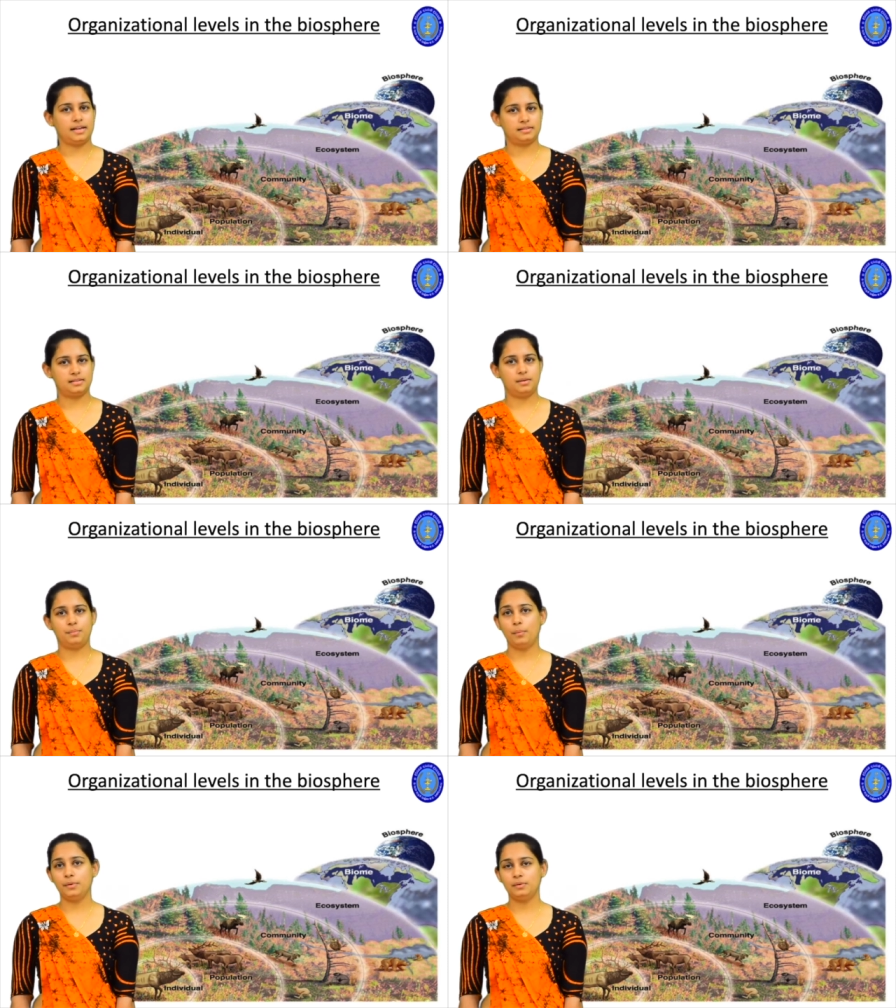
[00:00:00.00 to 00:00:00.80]
Next, the
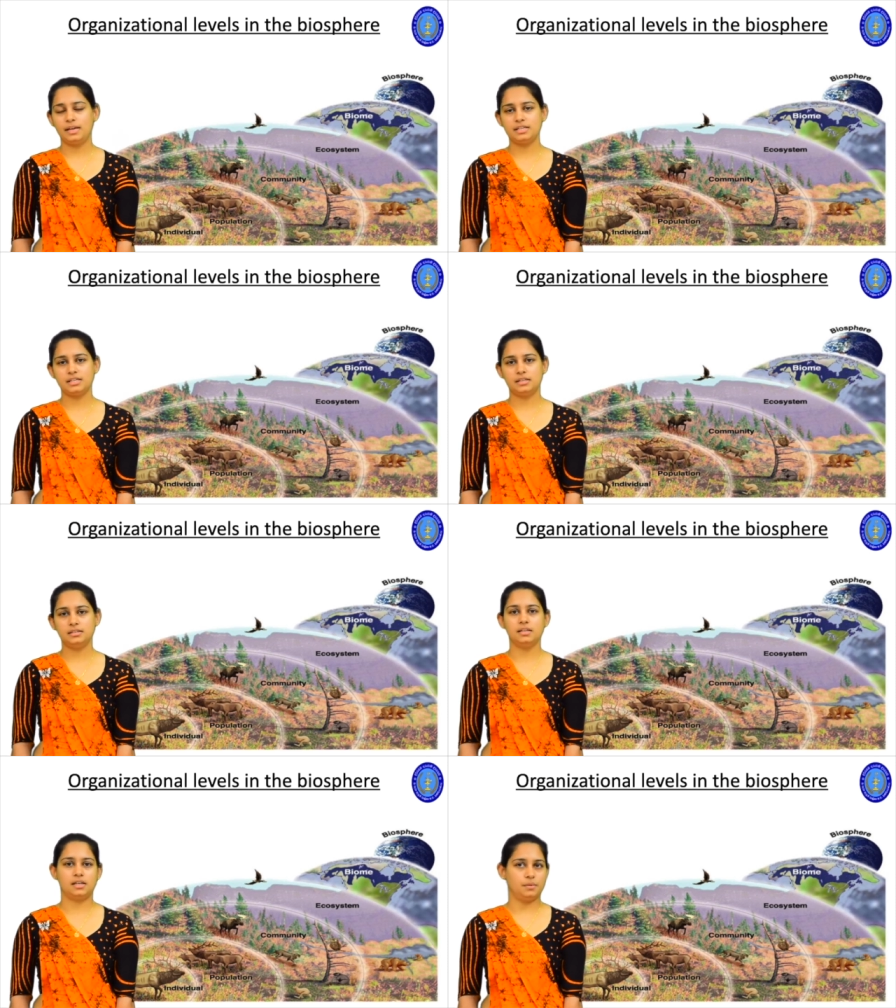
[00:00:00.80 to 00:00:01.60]

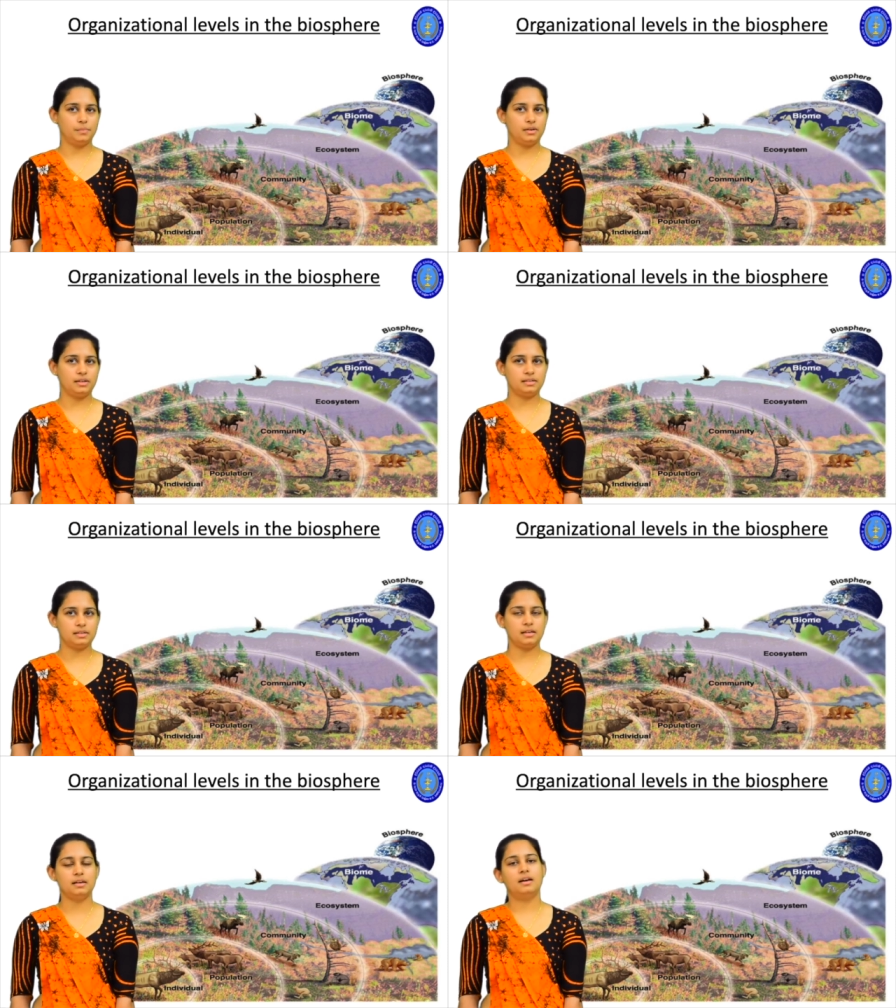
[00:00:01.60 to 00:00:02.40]
population,
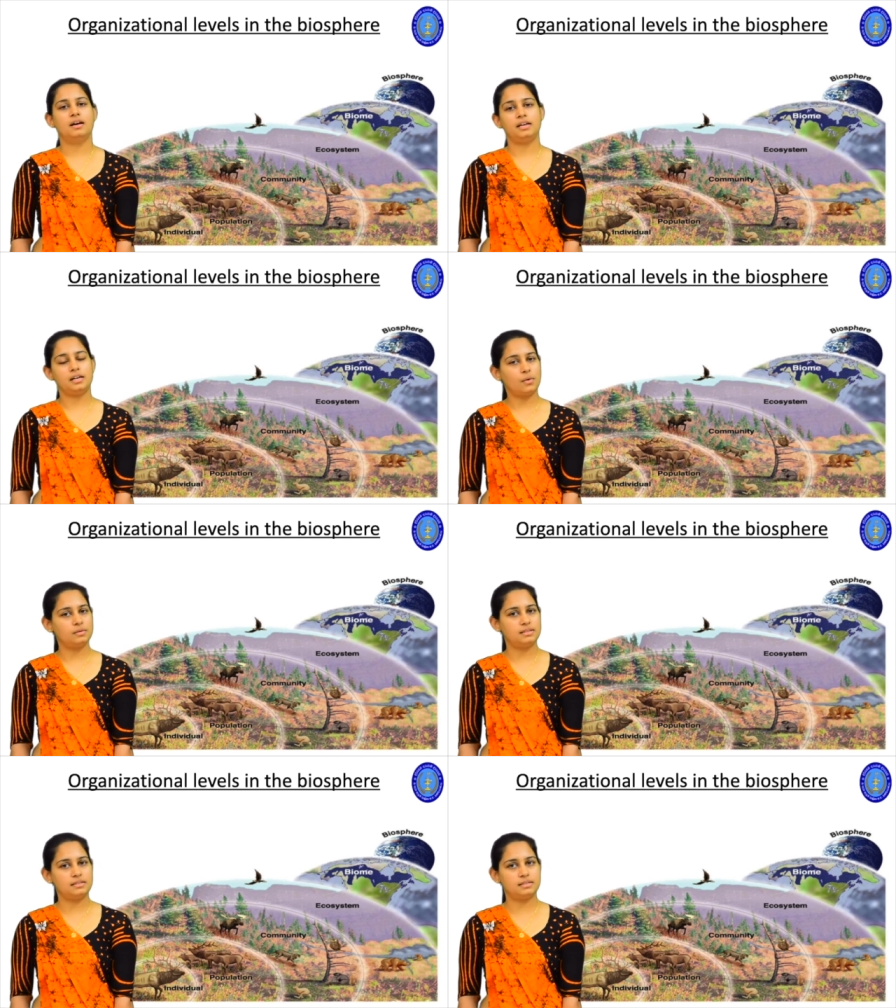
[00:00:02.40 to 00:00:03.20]
community,
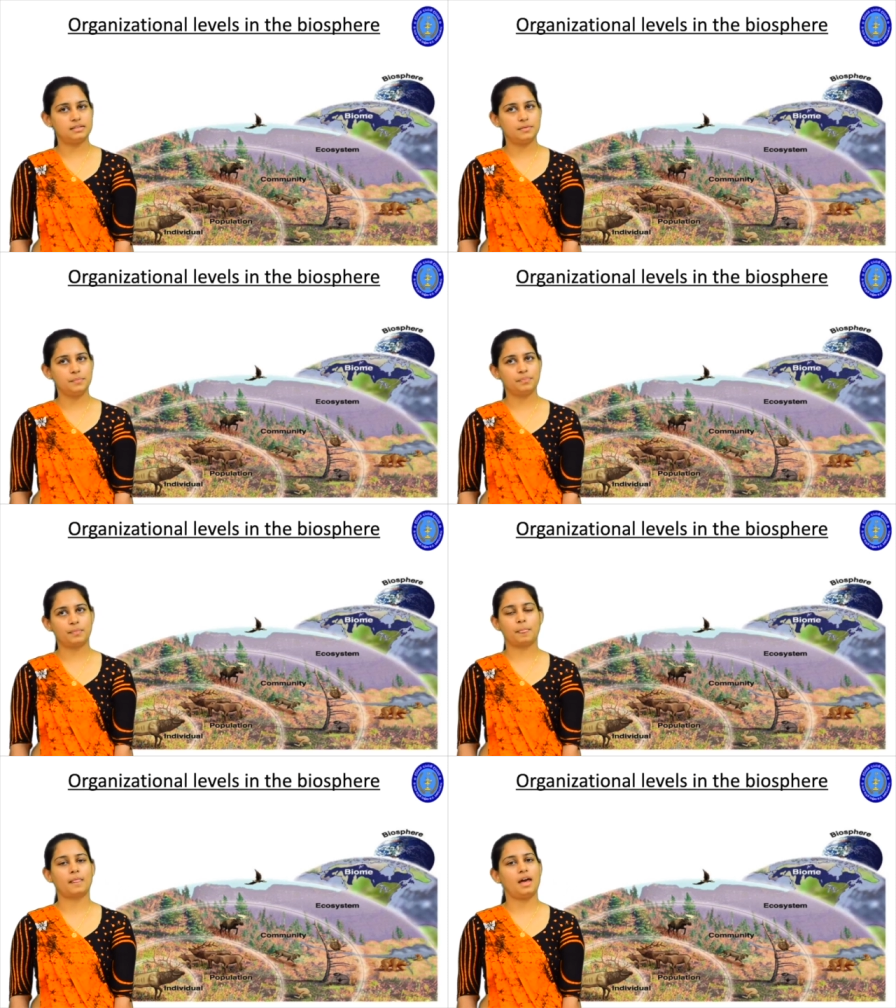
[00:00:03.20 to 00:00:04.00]

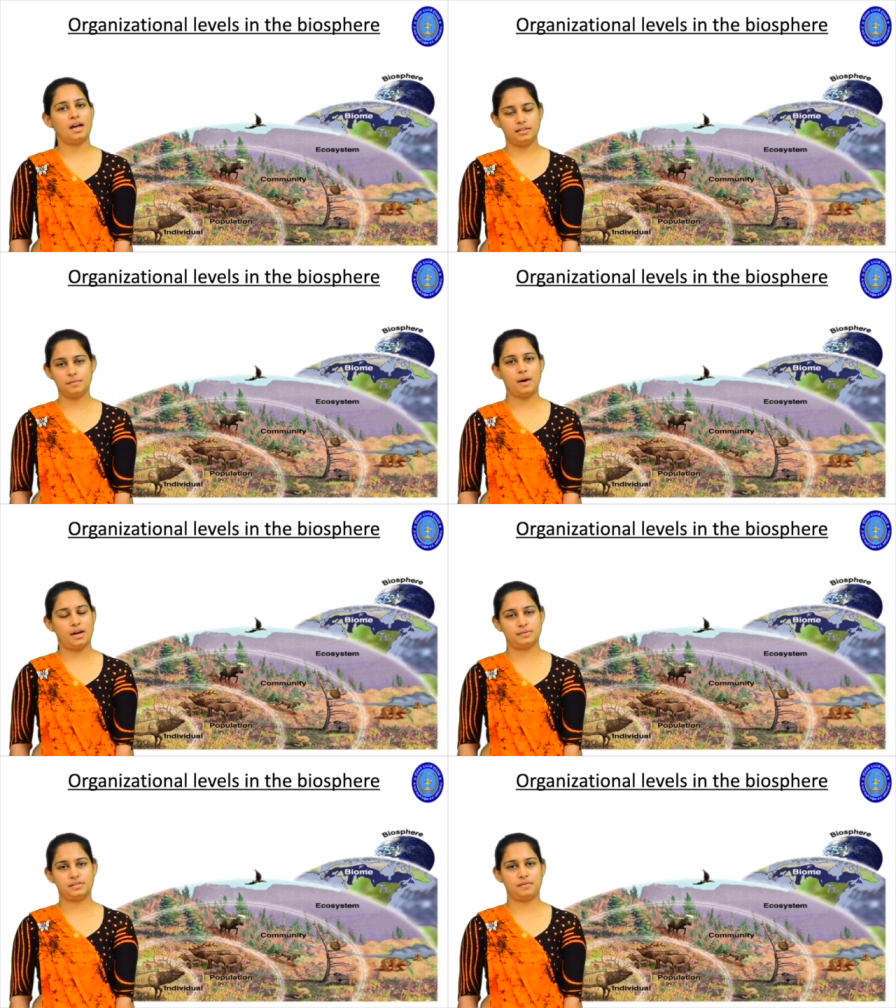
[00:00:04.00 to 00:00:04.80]
ecosystem and the
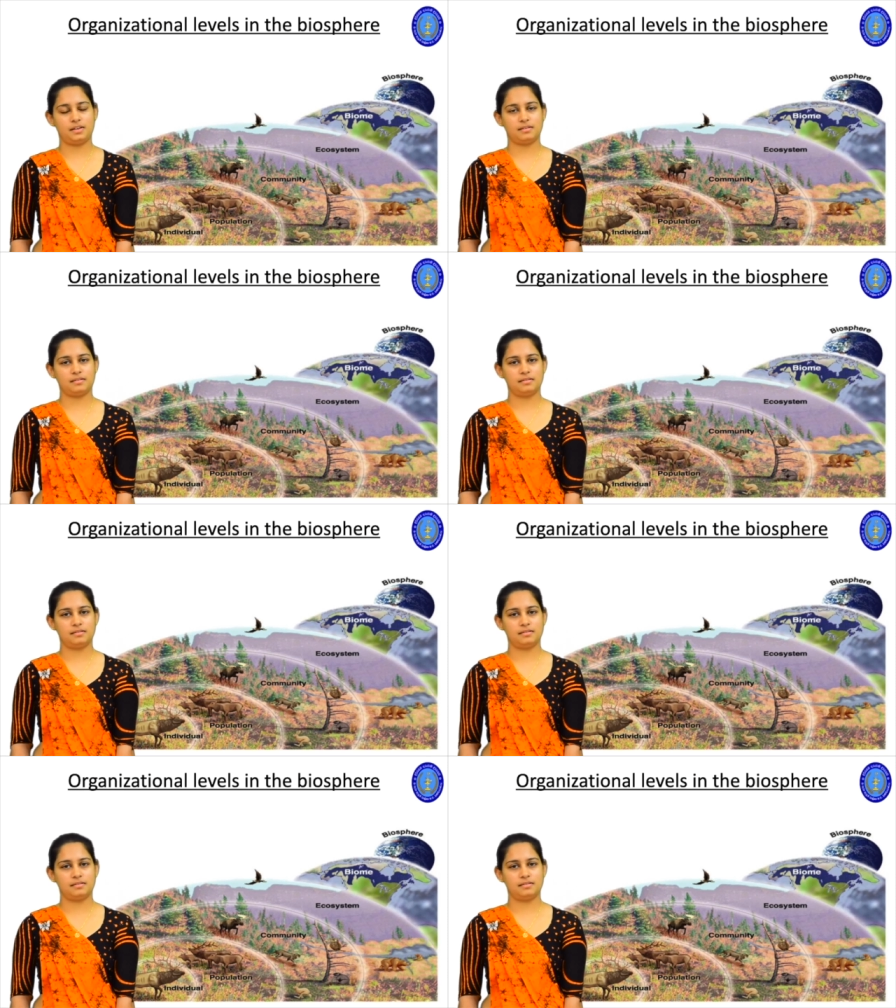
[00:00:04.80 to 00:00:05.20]
biosphere.